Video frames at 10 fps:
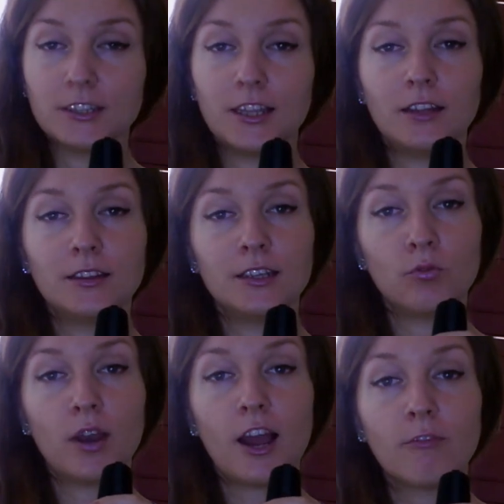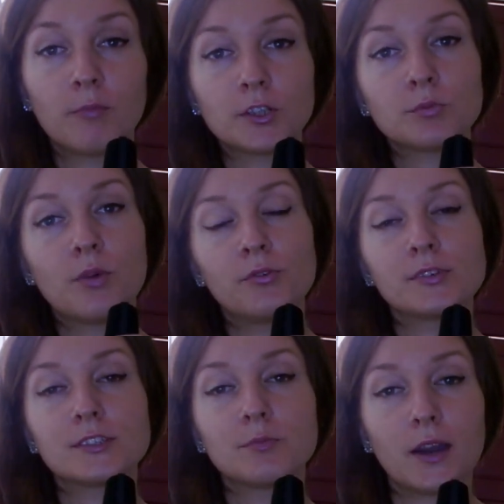then they would have much more
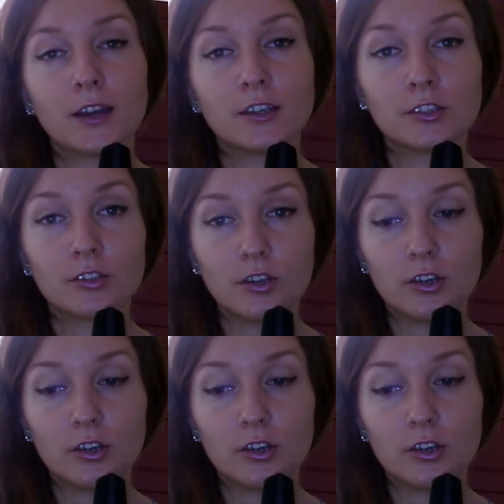respect